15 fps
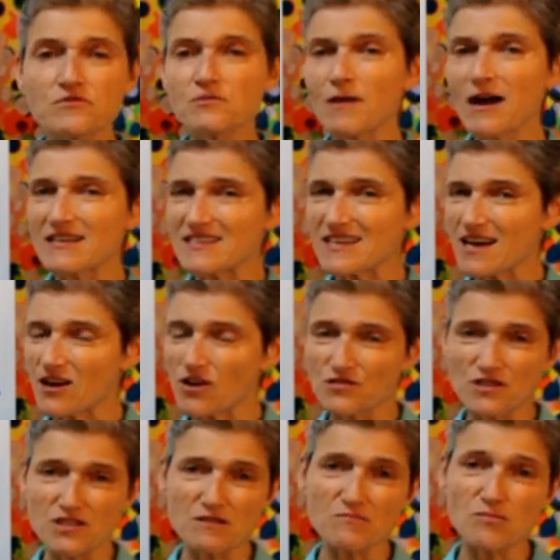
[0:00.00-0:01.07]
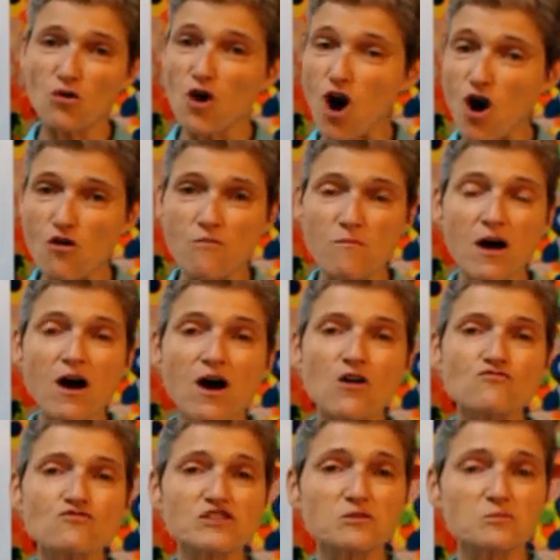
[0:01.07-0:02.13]
you might take on some more home
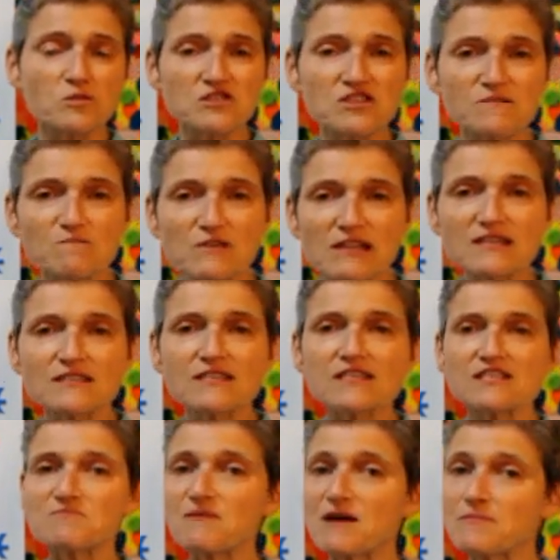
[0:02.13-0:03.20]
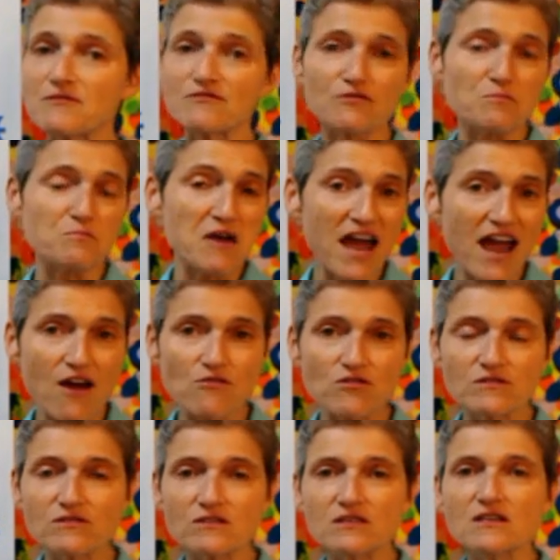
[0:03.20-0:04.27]
responsibilities, maybe for
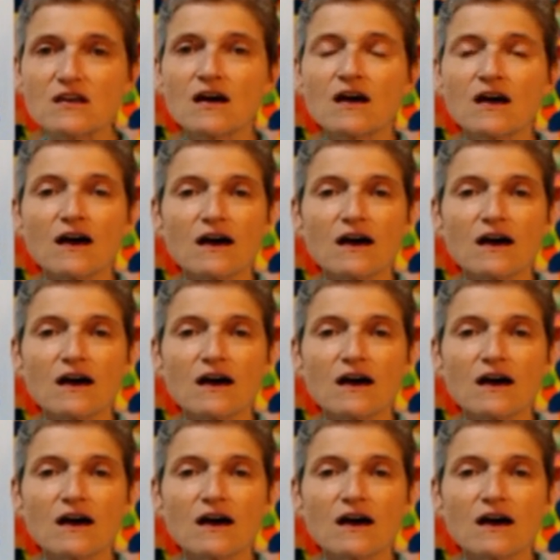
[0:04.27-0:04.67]
parents,